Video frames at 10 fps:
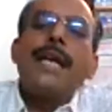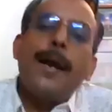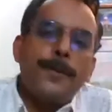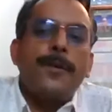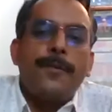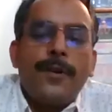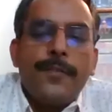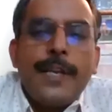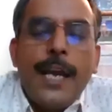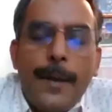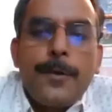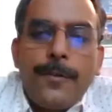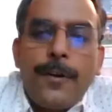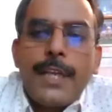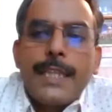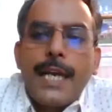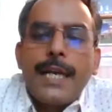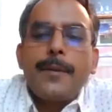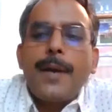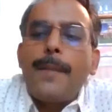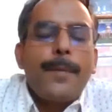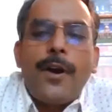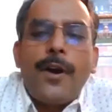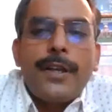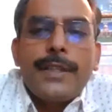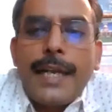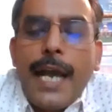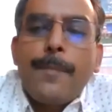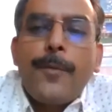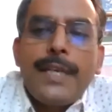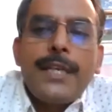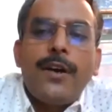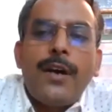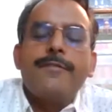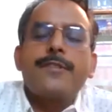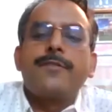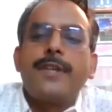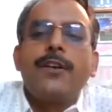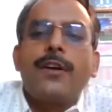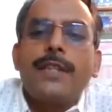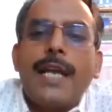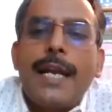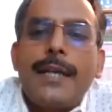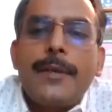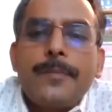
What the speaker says: to evolve. We have to evolve on that. I'm not on that. I was only on that.